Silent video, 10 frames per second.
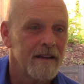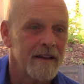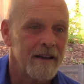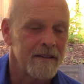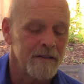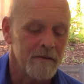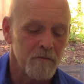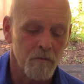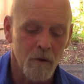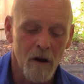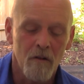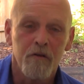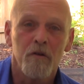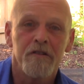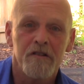And we'll go
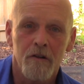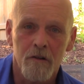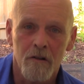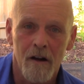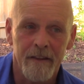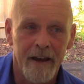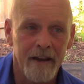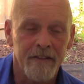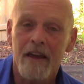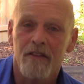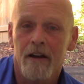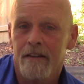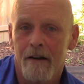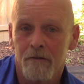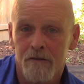full circle on that. They thought
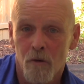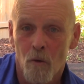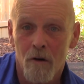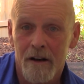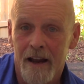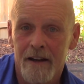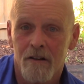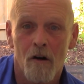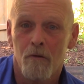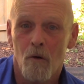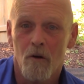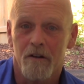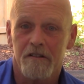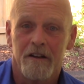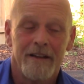that was the war to end all
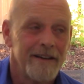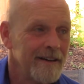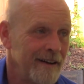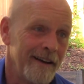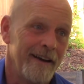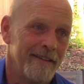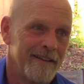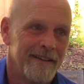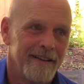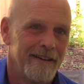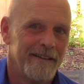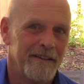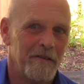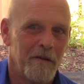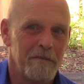wars. And
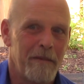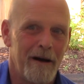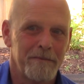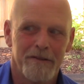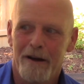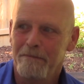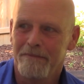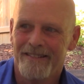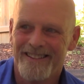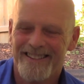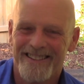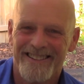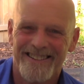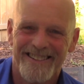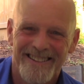what pops up?
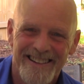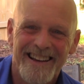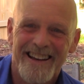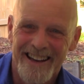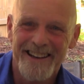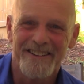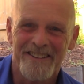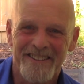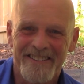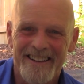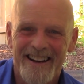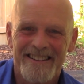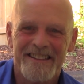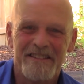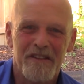Hitler in the
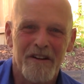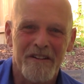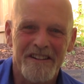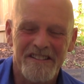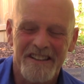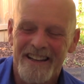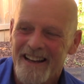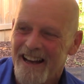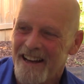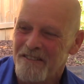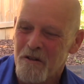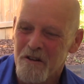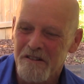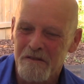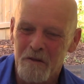1930s. And of
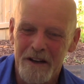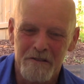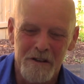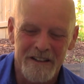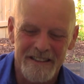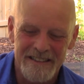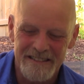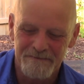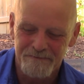course we were